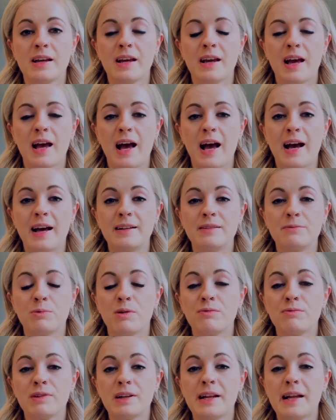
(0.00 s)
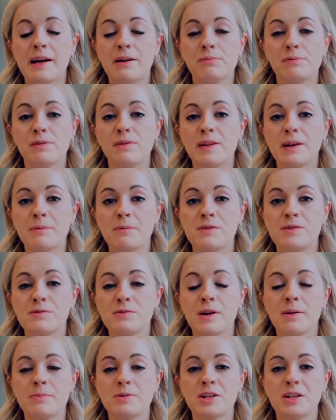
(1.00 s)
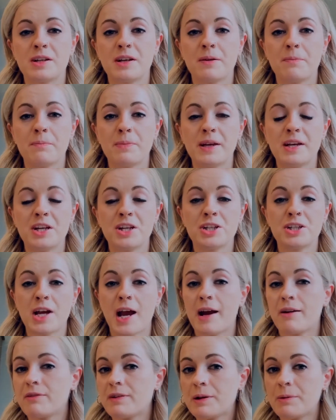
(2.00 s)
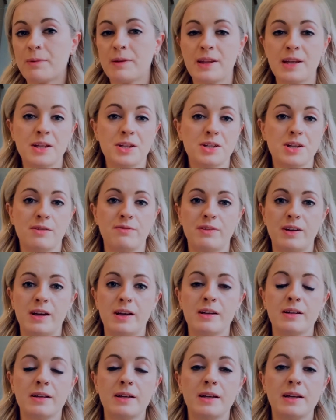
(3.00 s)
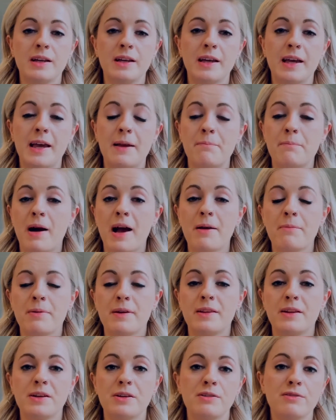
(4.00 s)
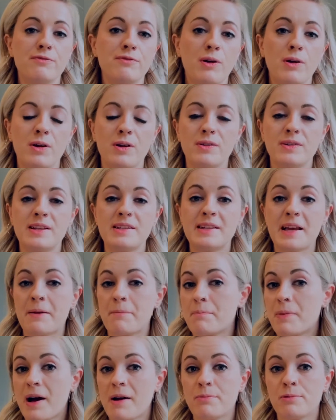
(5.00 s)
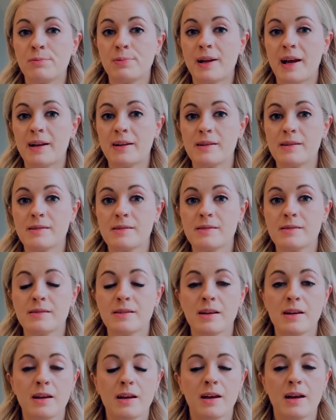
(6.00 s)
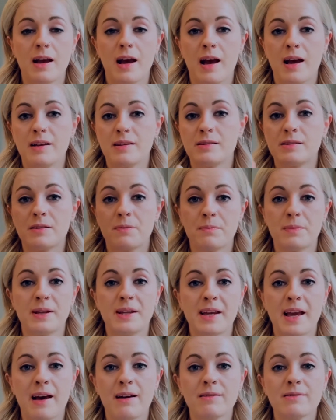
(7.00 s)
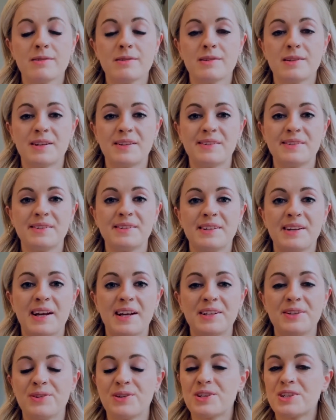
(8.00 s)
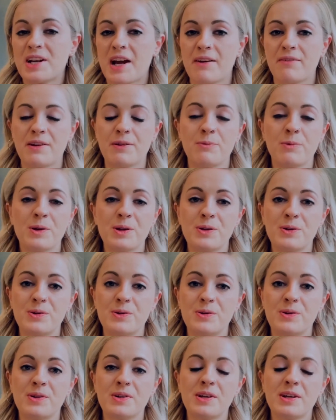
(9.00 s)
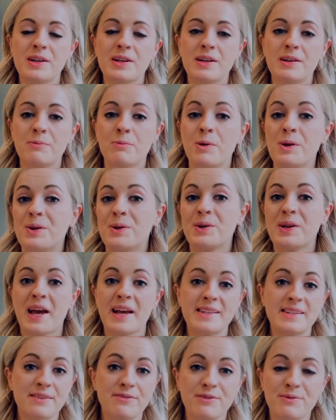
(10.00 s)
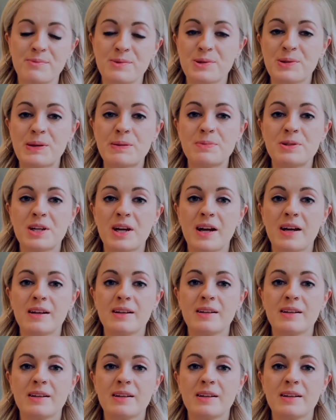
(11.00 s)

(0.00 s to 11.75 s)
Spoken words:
And one really helpful thing with scripture can be sharing with each other. It might be that you follow the same Bible plan as somebody else, and you're sharing what you're getting from scripture.